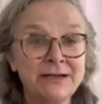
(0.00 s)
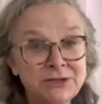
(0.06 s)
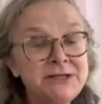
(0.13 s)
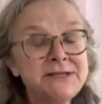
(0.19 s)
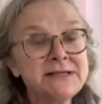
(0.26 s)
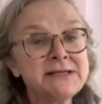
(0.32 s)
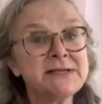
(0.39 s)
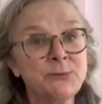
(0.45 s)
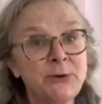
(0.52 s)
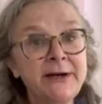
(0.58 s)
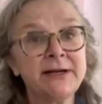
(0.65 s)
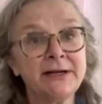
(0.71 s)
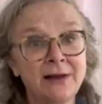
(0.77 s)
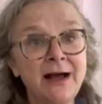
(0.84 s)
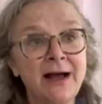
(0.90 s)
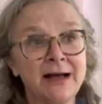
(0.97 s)
Jesus
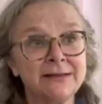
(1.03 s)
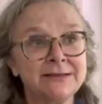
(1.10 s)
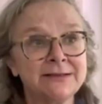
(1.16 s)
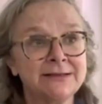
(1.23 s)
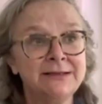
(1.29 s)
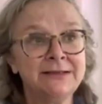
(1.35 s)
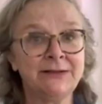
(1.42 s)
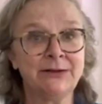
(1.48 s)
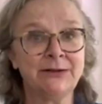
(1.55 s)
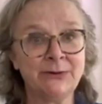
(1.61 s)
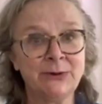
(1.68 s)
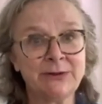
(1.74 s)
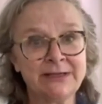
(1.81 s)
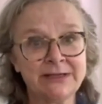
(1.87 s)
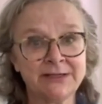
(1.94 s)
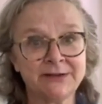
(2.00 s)
prayed a lot,
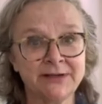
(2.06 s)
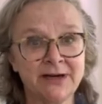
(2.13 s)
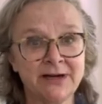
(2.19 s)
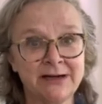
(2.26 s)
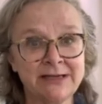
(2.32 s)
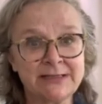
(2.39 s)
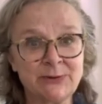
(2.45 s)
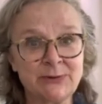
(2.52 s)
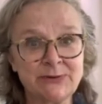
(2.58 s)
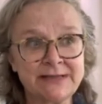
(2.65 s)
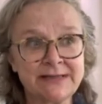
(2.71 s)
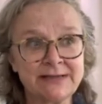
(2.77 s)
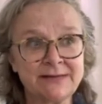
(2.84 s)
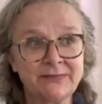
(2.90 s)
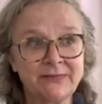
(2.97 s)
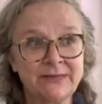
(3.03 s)
according to the
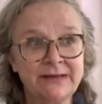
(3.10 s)
Gospels.